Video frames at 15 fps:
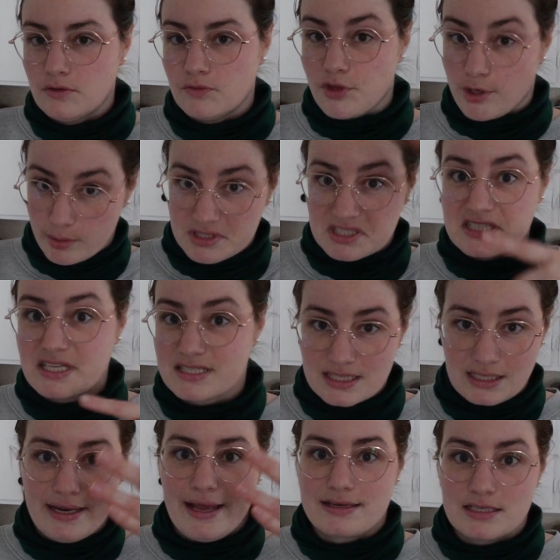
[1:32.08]
there was a
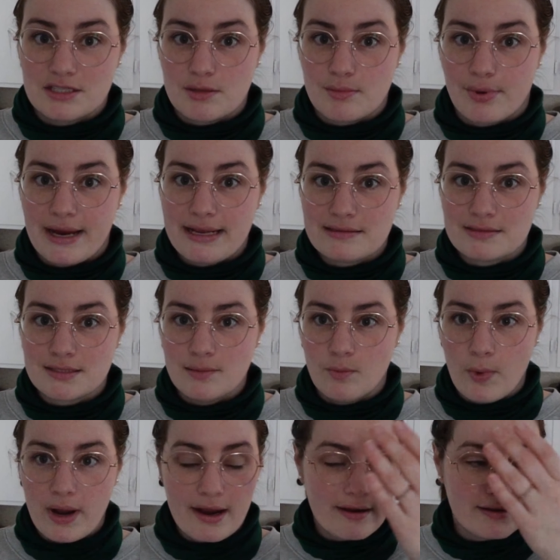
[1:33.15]
disconnect in the brain
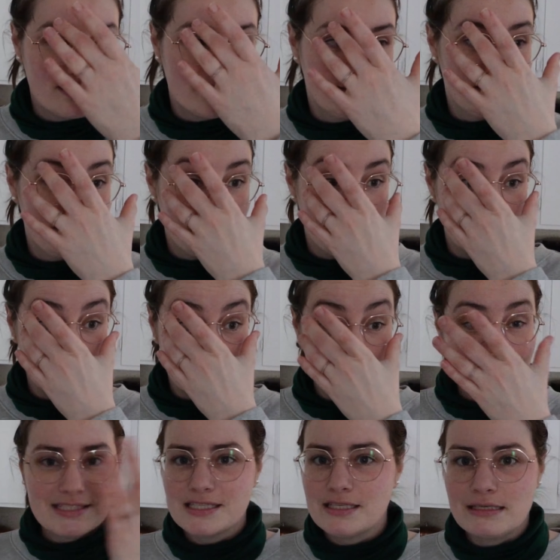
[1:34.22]
somewhere. Like
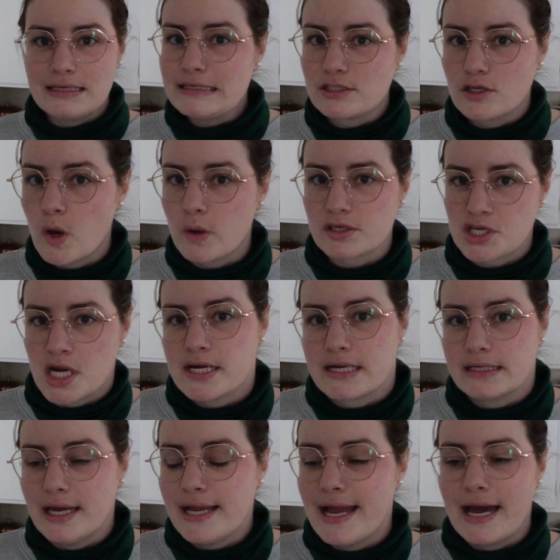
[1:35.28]
I didn't need to go to
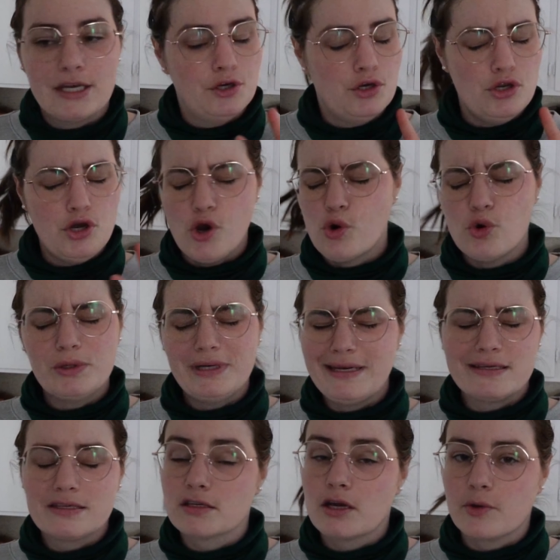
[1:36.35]
Target. I had no
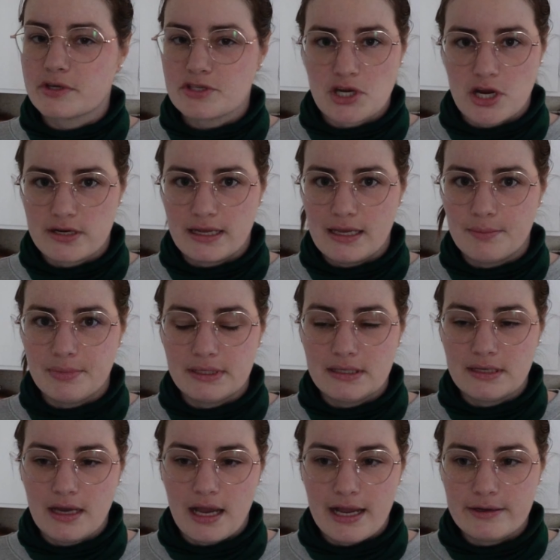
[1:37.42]
need to go to Target,
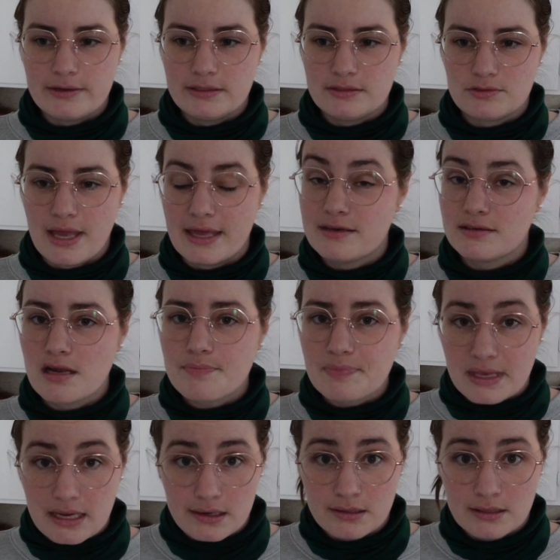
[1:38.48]
but I ended up
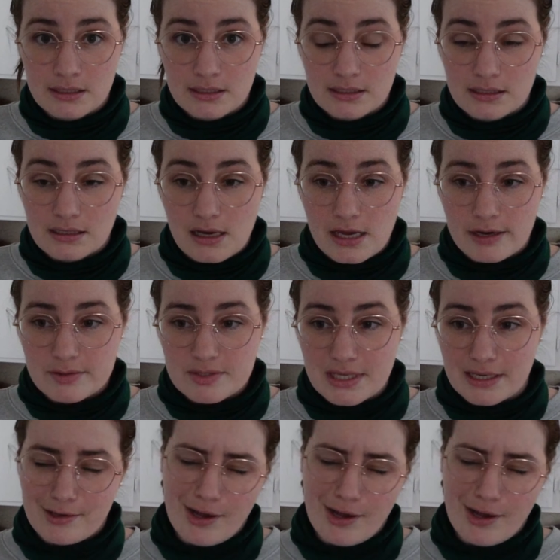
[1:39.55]
there. And I was like,